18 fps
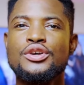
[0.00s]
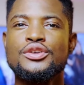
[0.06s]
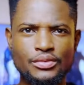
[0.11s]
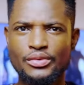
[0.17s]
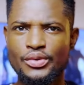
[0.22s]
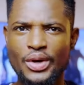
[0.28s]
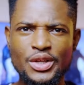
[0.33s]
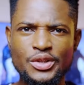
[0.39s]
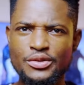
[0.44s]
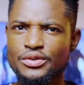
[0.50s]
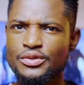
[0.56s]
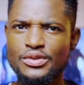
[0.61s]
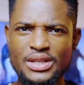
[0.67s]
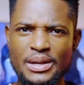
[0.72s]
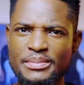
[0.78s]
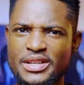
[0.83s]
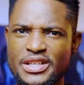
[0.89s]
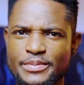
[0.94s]
We went to do
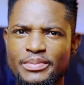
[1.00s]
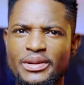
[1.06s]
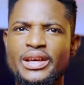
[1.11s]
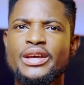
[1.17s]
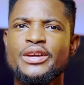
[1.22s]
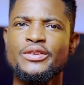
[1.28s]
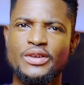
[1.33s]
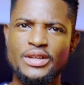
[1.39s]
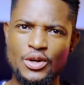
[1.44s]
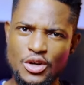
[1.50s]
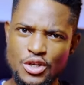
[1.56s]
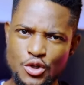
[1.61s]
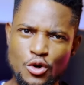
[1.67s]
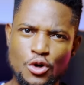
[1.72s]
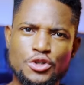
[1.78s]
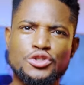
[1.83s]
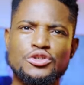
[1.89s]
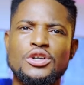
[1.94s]
some display, you know, there was
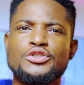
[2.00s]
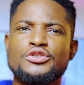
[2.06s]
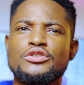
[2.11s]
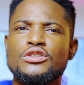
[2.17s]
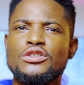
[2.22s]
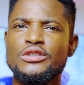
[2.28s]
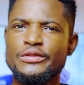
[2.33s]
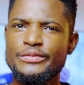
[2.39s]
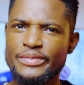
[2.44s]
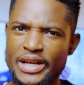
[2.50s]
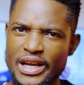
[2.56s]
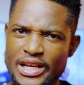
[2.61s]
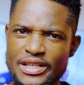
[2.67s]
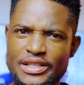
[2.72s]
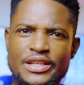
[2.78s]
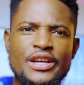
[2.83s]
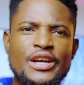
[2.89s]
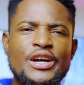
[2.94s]
cultural troupe, there
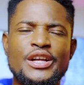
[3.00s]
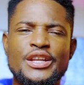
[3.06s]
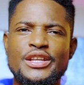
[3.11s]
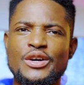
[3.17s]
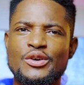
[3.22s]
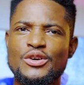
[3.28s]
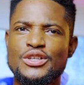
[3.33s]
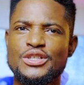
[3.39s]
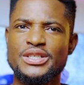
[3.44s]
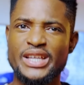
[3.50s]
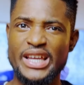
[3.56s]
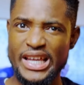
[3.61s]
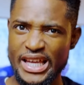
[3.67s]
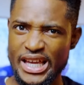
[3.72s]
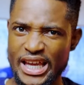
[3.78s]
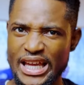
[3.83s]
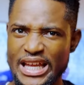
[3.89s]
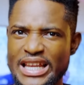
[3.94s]
was
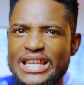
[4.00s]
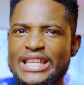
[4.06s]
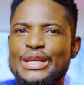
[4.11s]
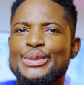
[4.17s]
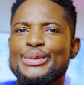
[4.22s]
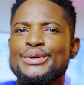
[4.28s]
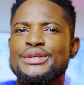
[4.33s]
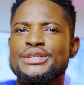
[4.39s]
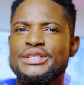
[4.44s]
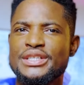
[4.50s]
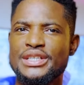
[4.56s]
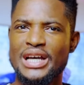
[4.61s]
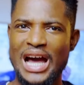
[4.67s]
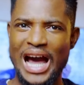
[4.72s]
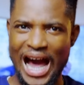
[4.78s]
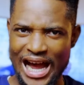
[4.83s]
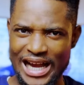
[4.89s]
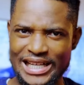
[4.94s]
singing, there was
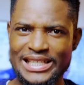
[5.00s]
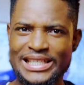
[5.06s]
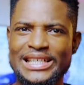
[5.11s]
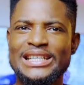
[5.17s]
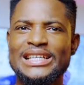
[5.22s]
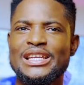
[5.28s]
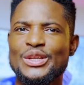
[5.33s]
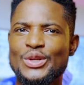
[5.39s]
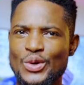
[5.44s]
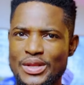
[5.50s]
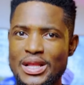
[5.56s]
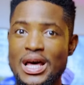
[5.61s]
acting and all